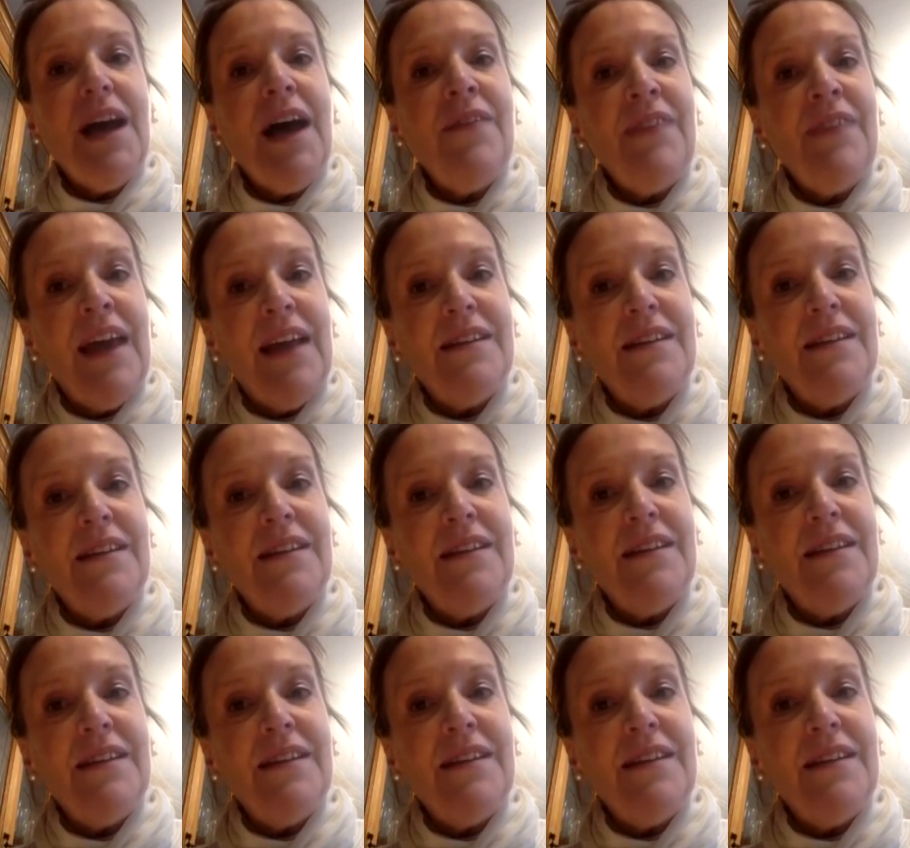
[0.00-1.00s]
and then
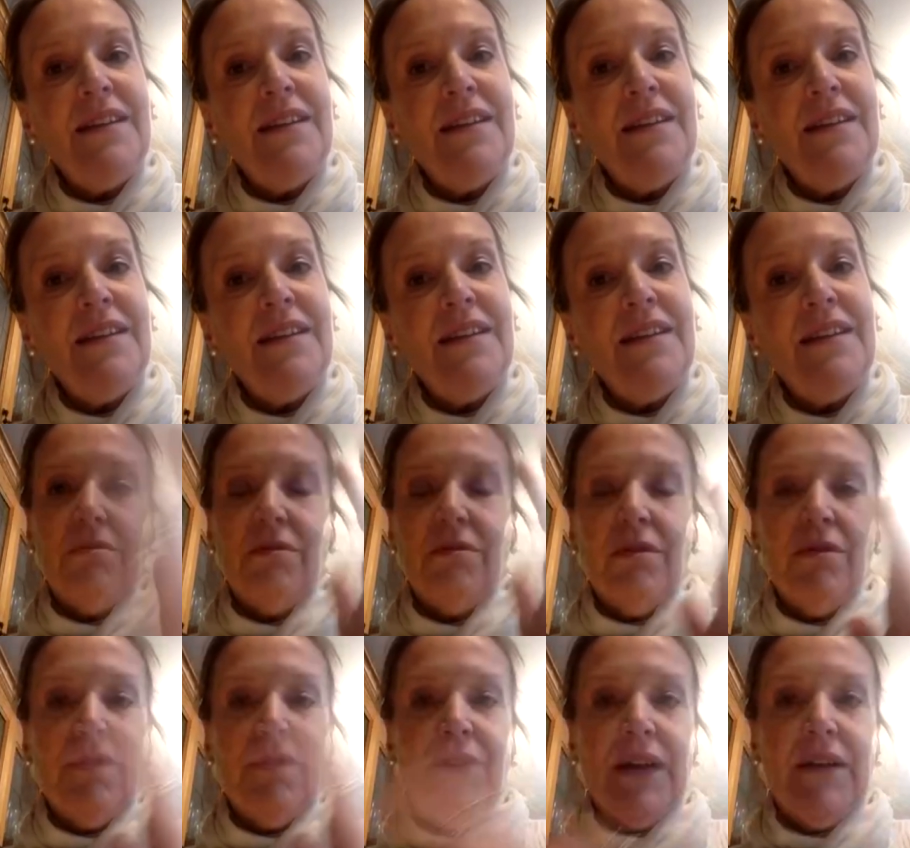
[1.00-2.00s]
selling them through all the